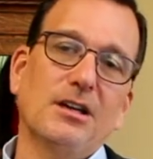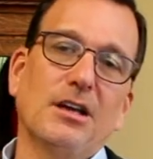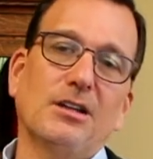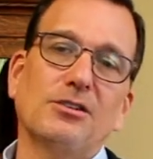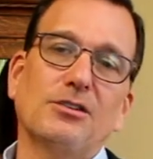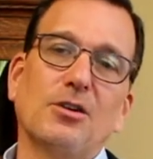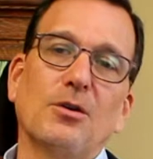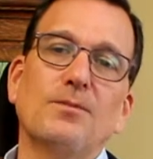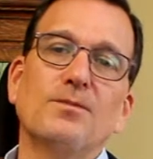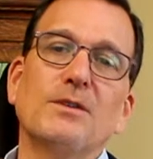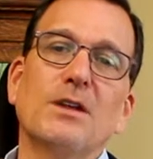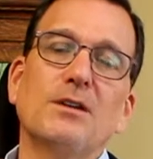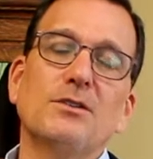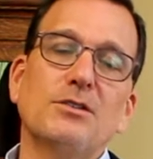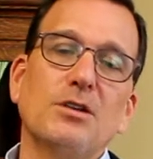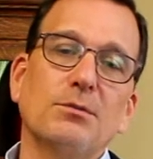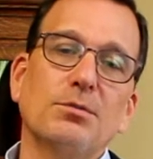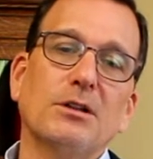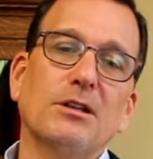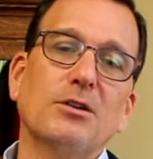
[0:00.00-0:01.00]
And so
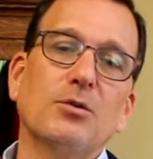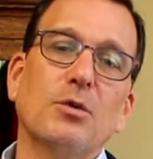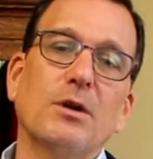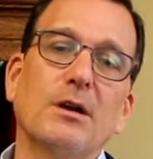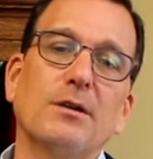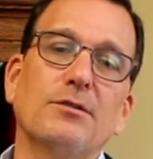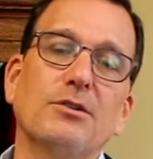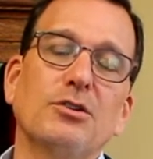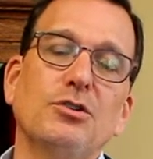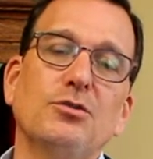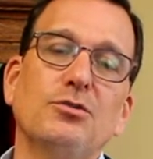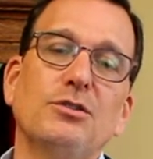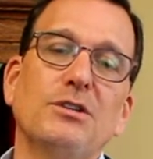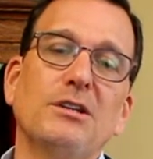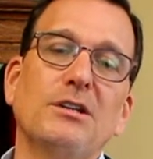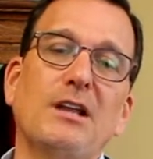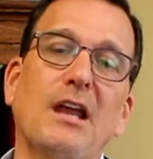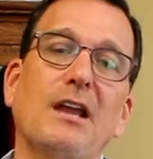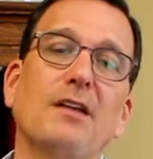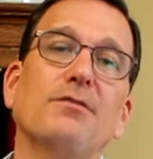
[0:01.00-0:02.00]
typically wherever you
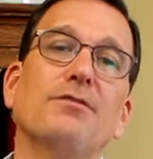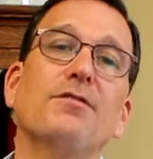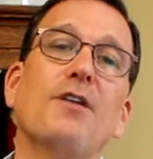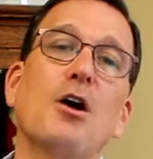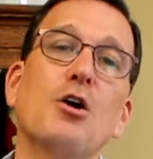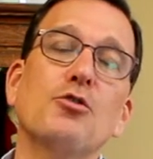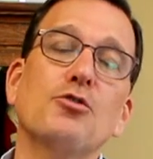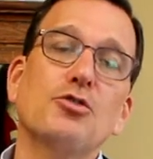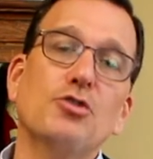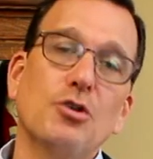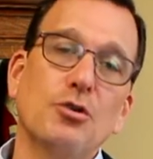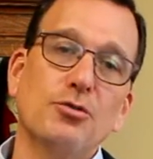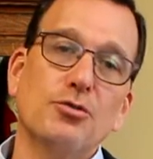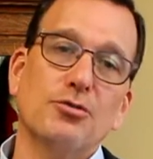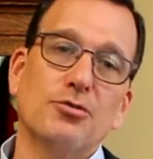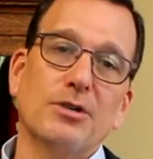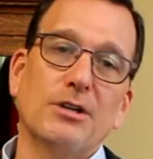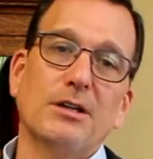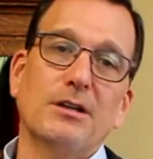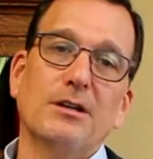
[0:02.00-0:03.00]
need a foreign
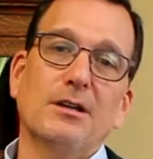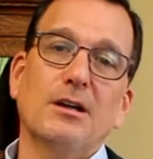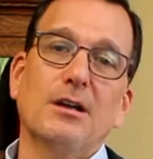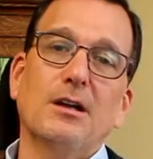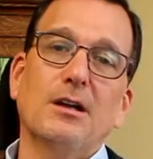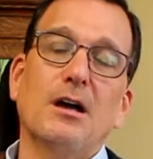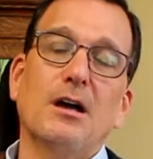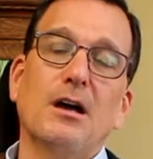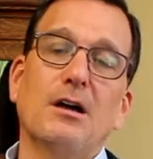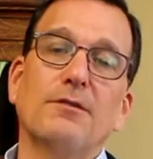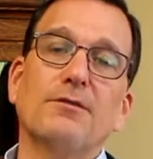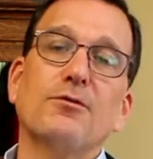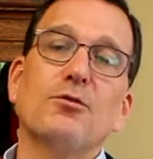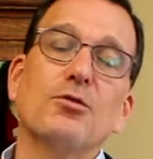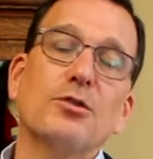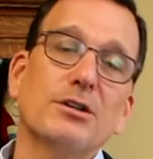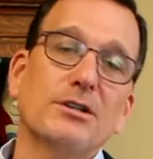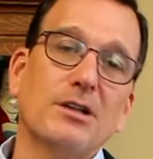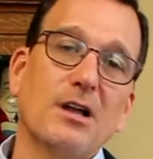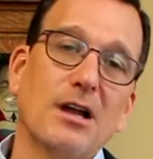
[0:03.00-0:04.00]
notary uh,
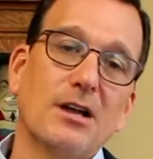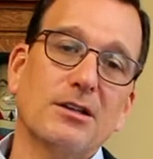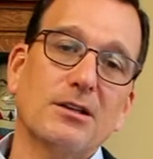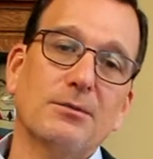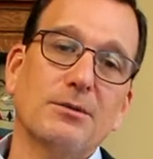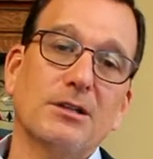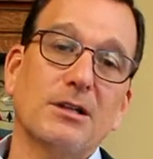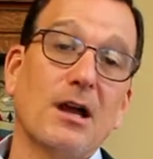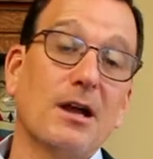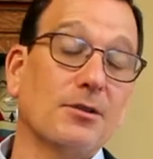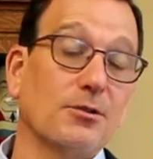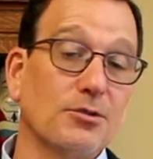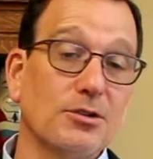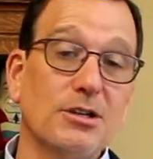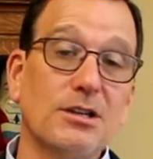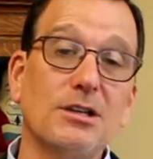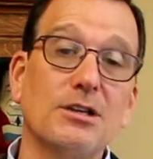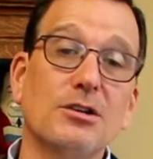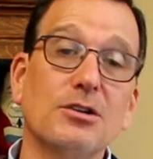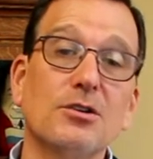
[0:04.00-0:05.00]
for a document, either
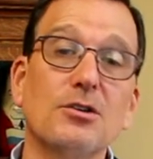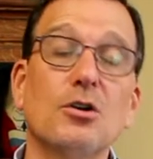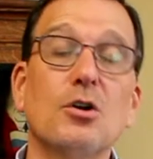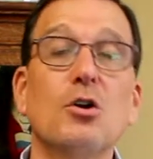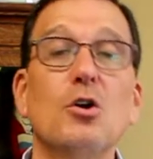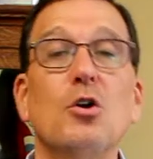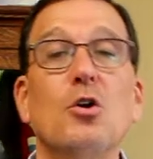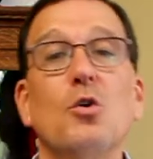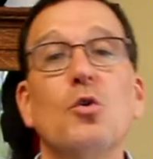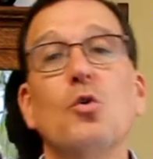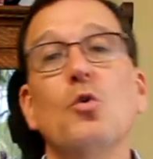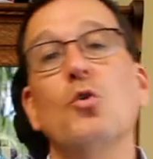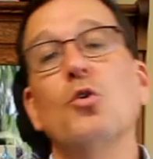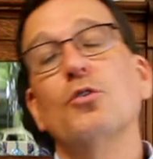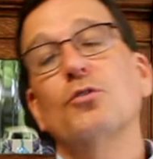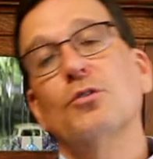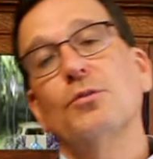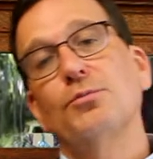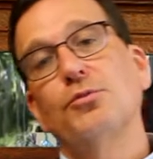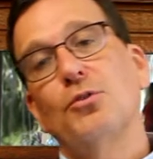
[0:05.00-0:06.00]
here
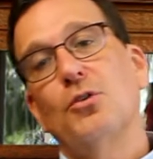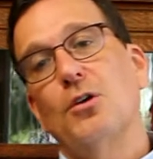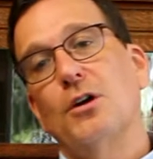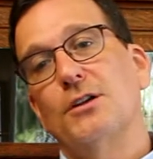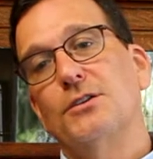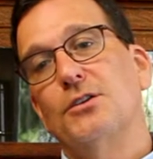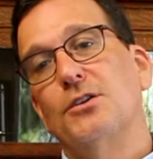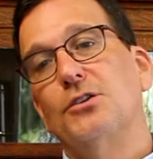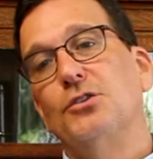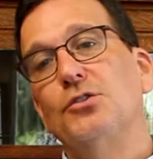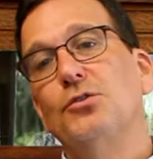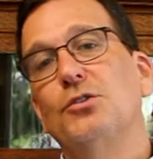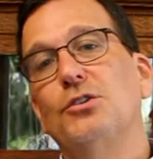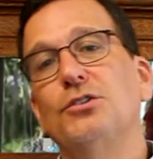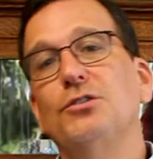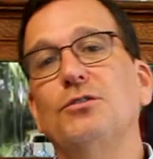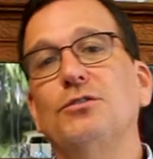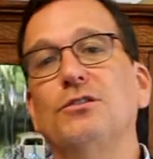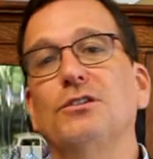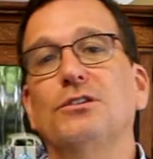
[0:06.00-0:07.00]
or abroad, you
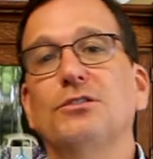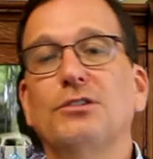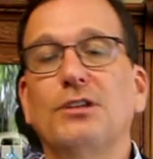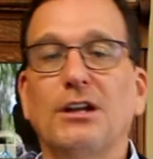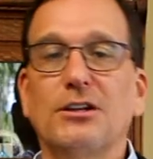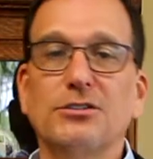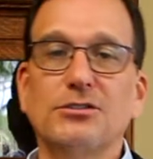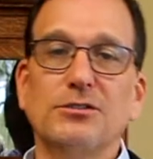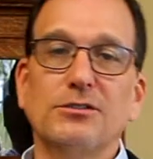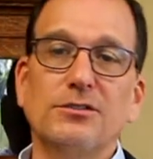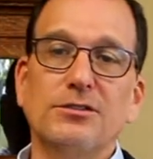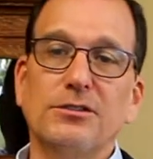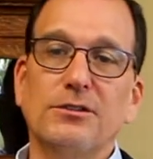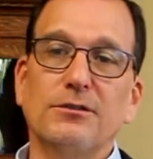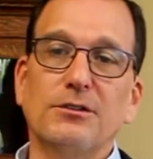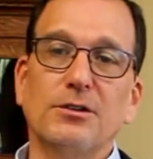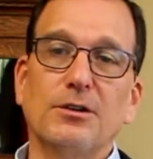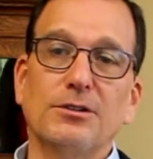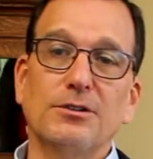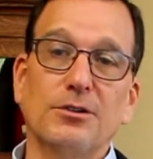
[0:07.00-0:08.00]
can use an international
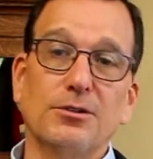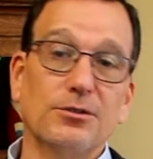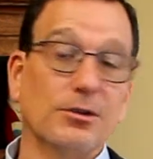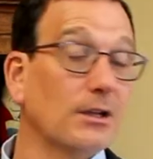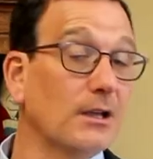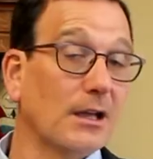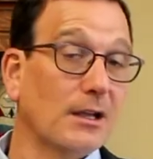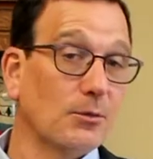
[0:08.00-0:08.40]
civil law notary.